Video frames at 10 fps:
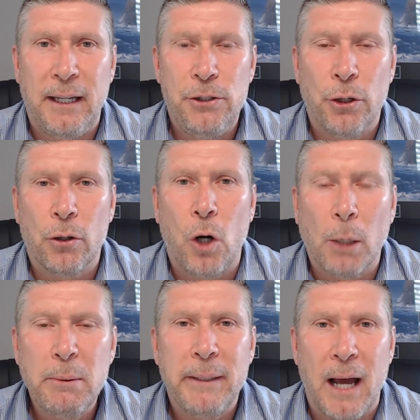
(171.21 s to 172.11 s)
in your
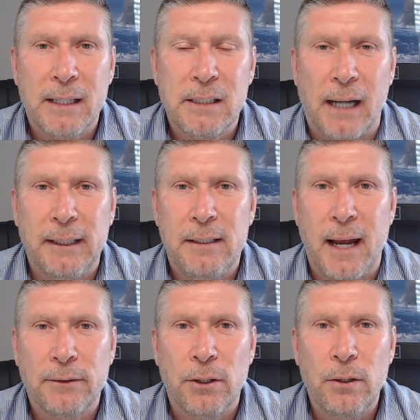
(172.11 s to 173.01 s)
carbon monoxide
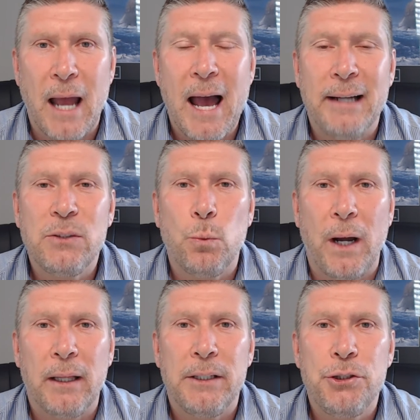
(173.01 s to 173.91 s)
detector as
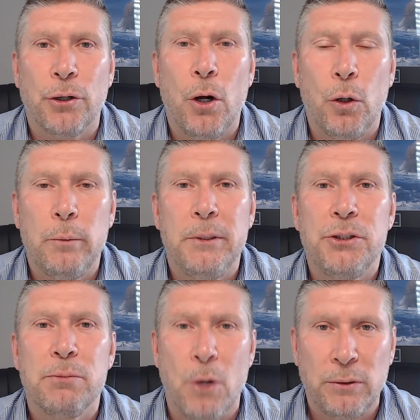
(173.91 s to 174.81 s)
well as your home
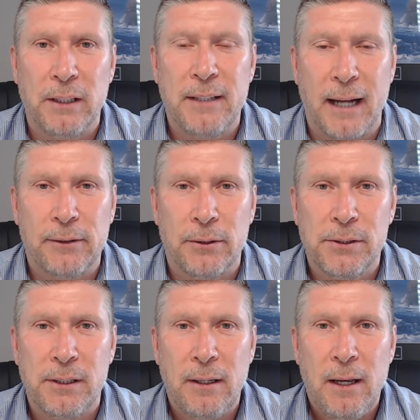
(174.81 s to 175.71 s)
smoke
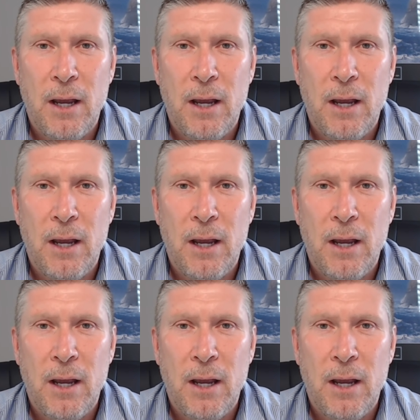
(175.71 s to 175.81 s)
detectors